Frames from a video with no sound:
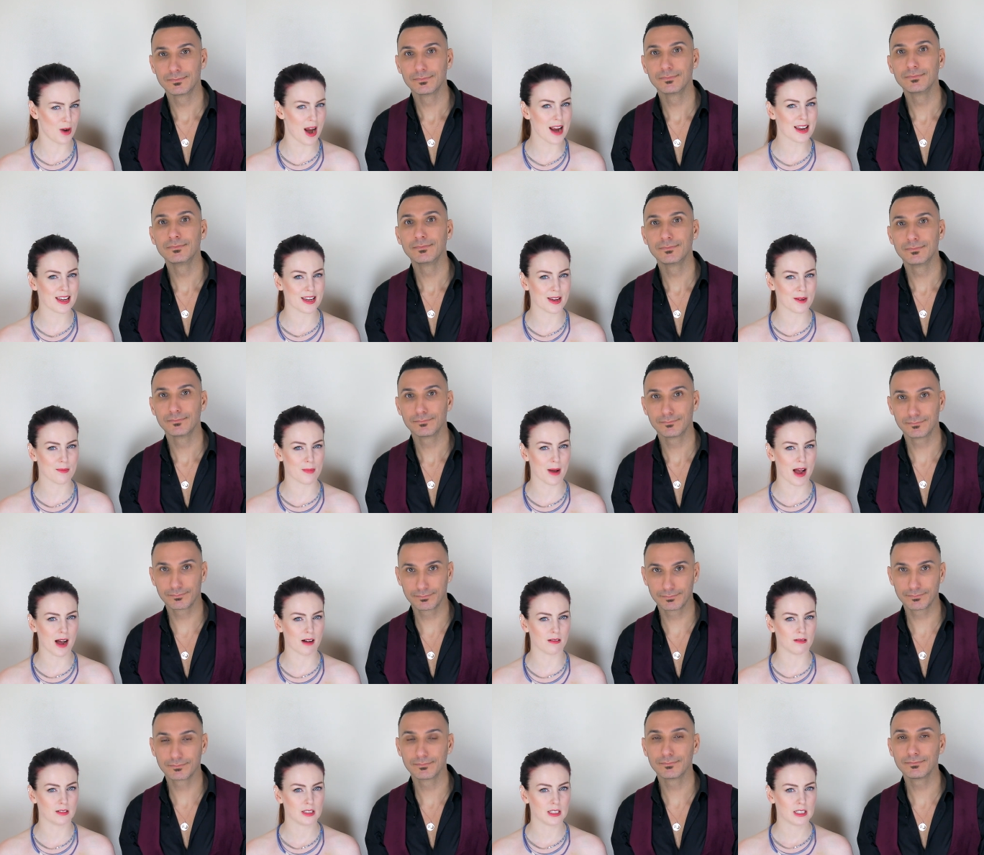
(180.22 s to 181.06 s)
Speaker 1: bragging
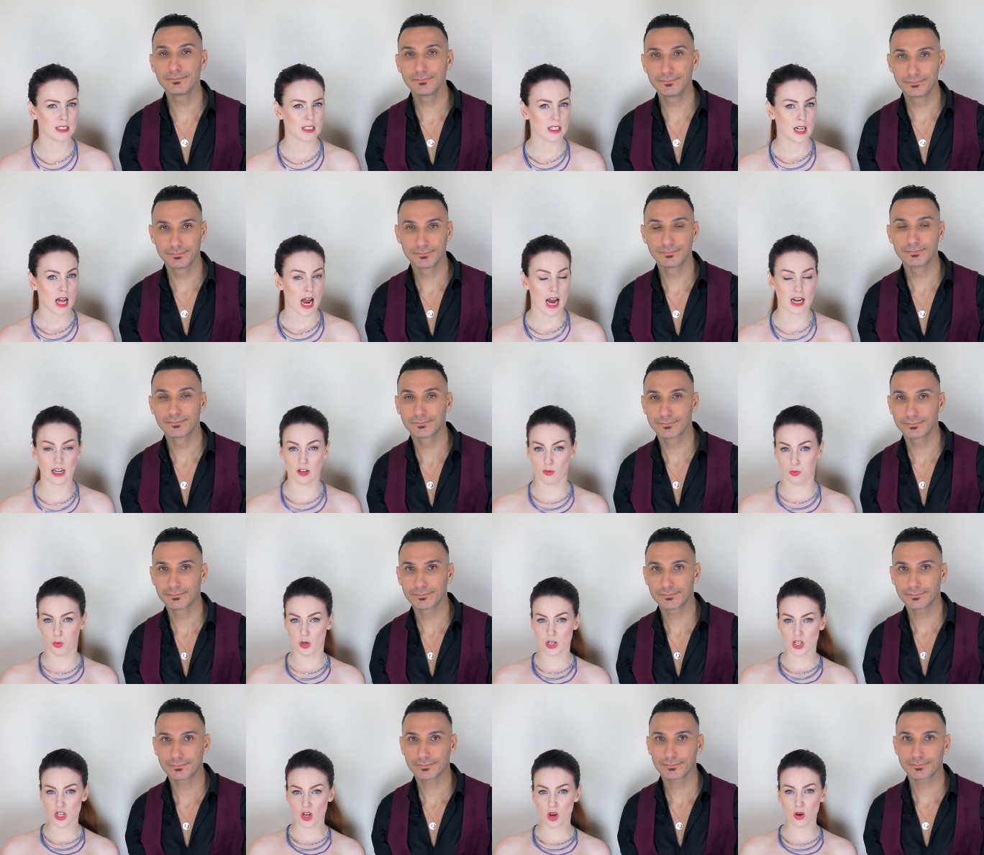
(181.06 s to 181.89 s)
about. Mm -hmm. And if
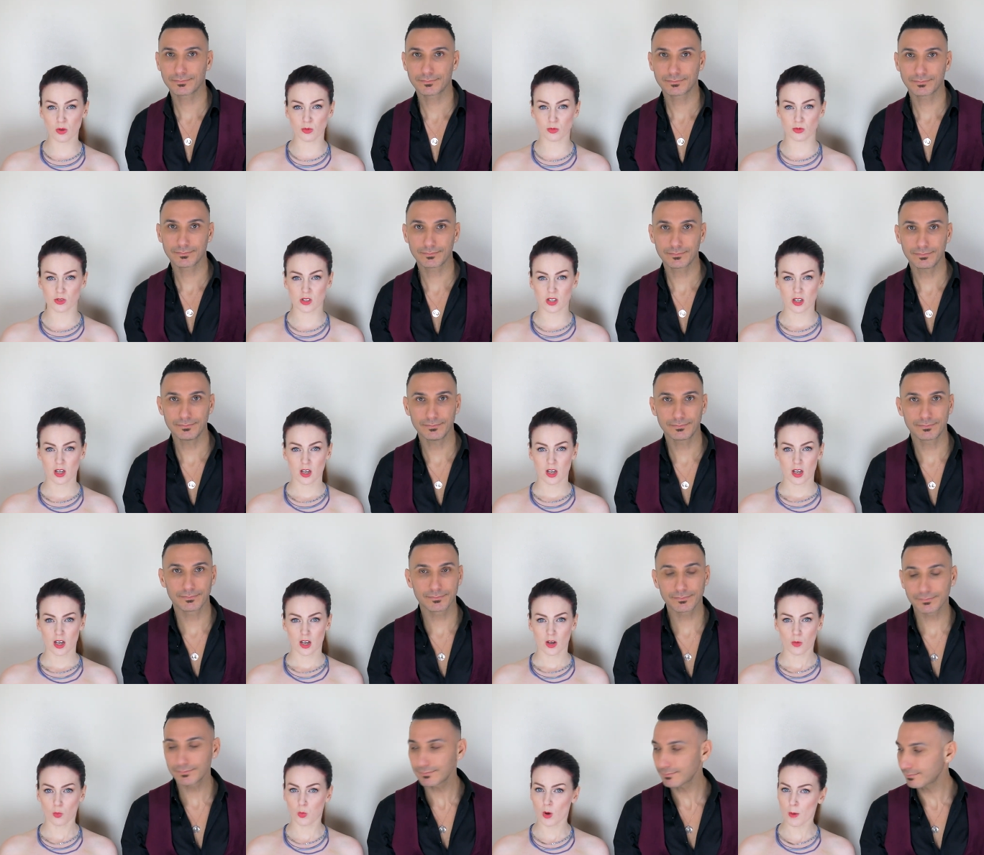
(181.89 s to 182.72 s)
we don't,
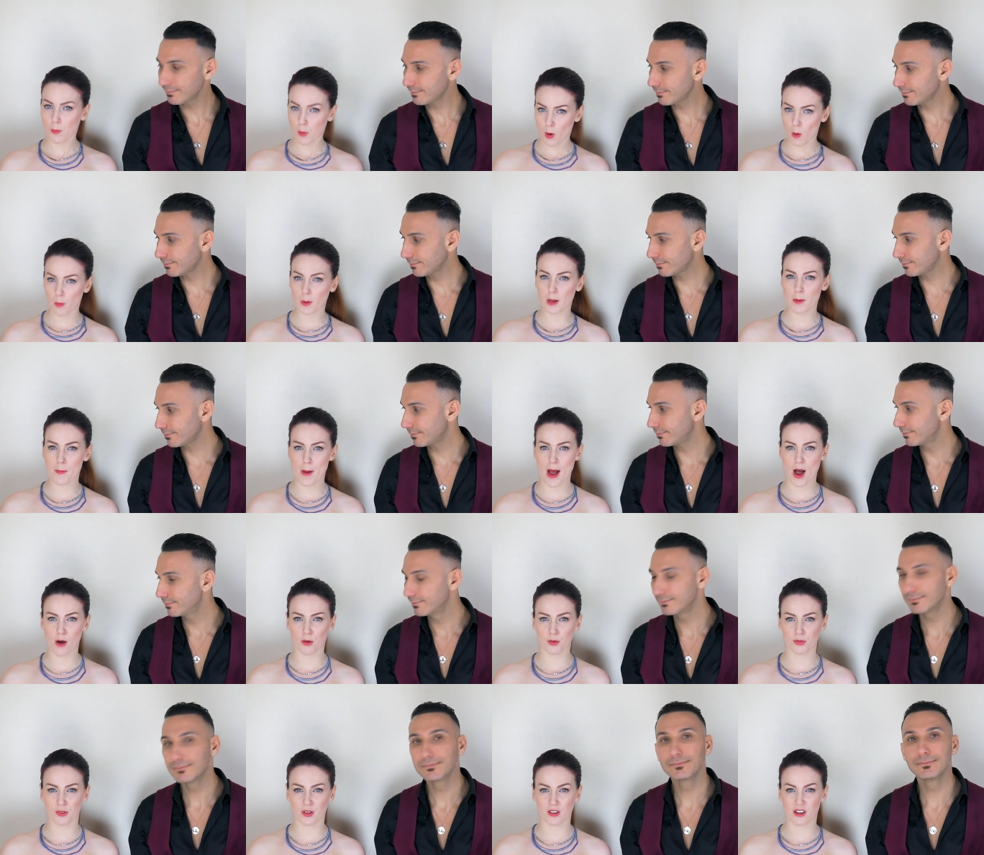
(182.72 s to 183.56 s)
we're probably
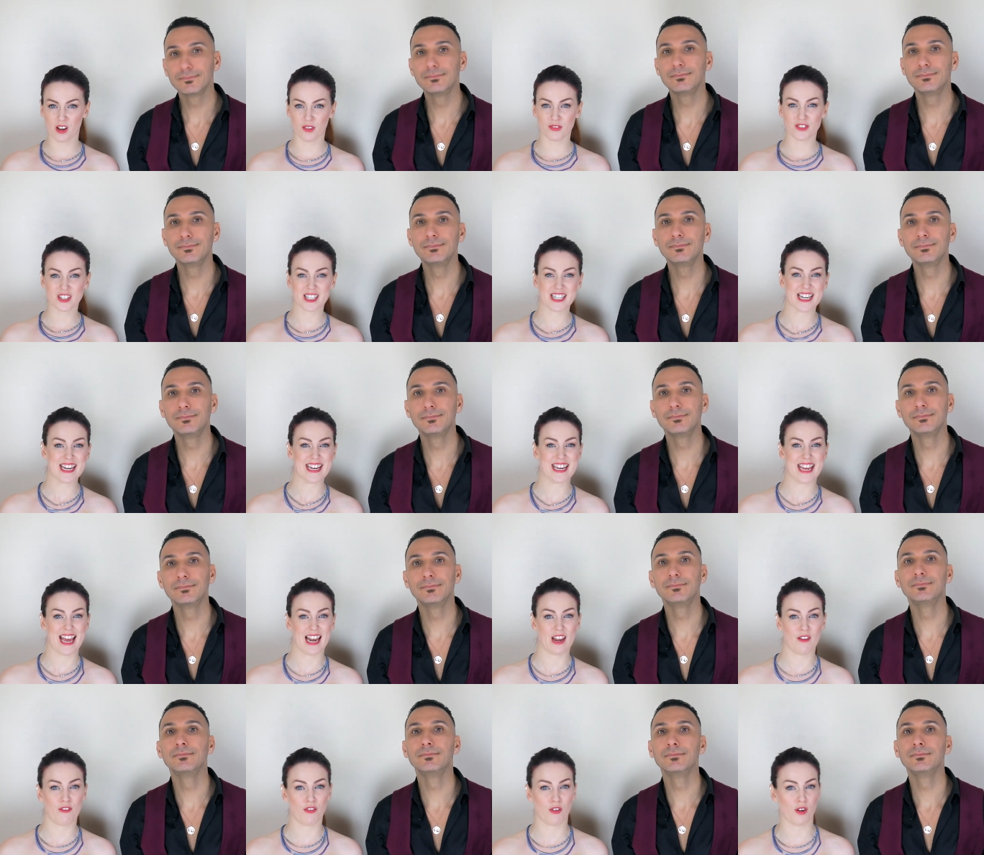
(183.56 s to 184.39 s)
powerful enough to
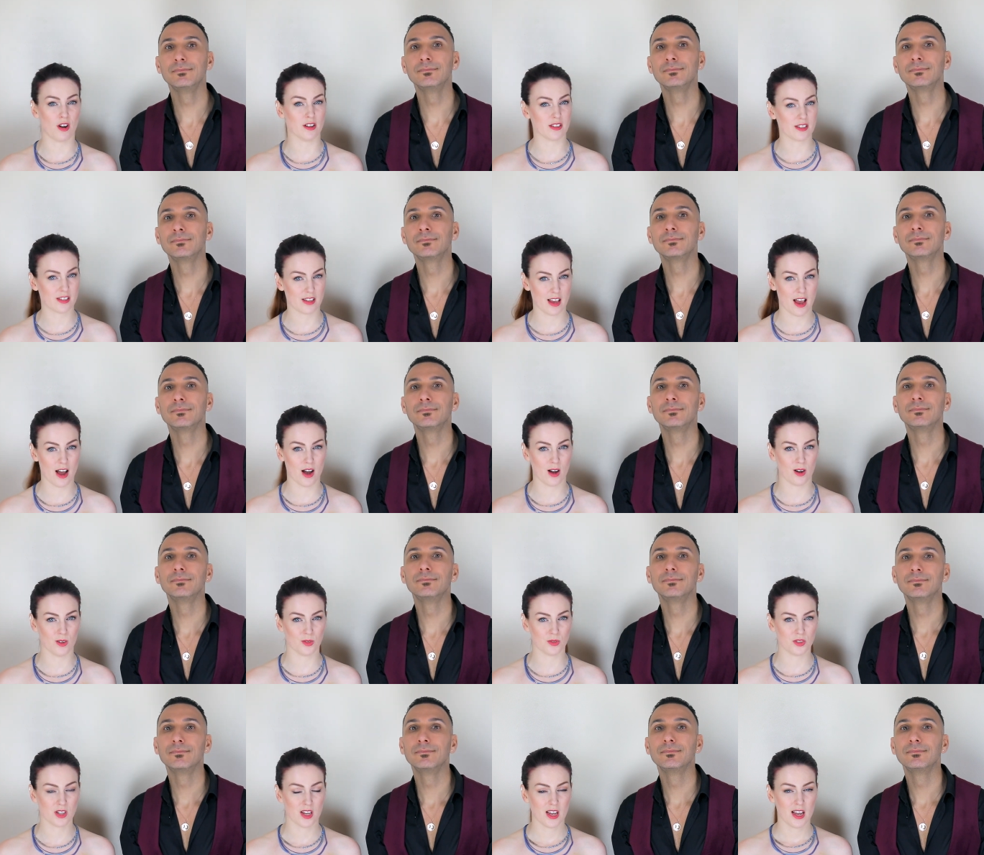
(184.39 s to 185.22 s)
get it for
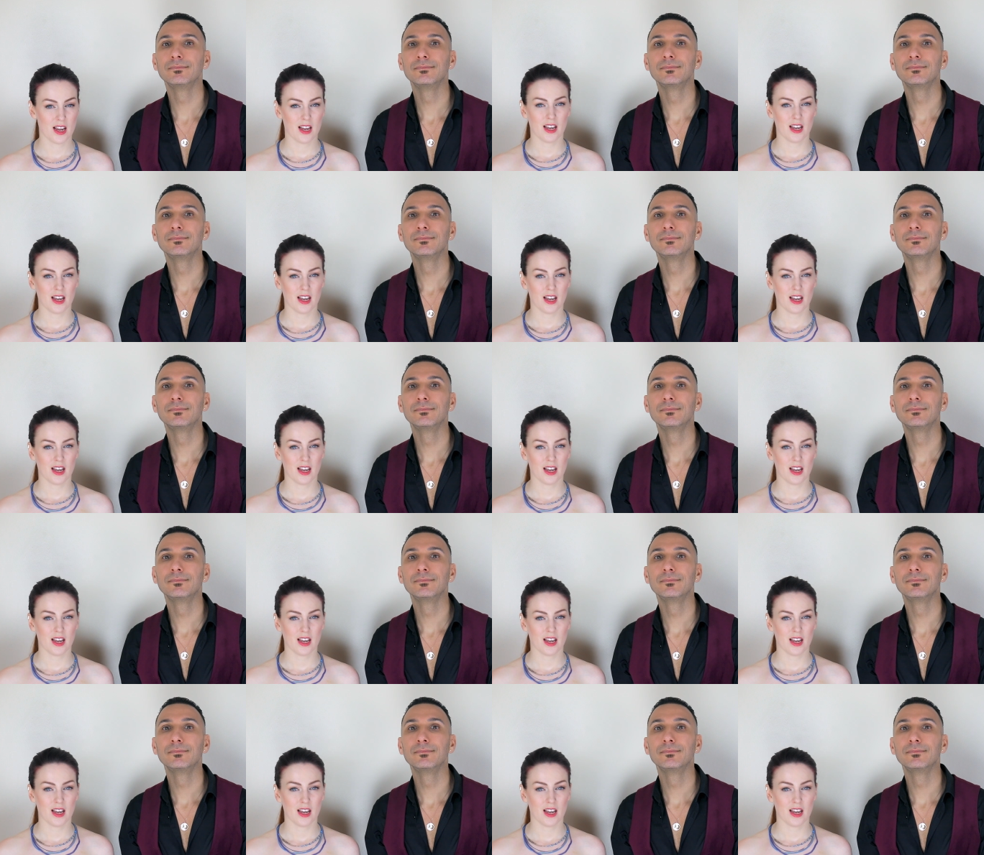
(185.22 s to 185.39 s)
ourselves.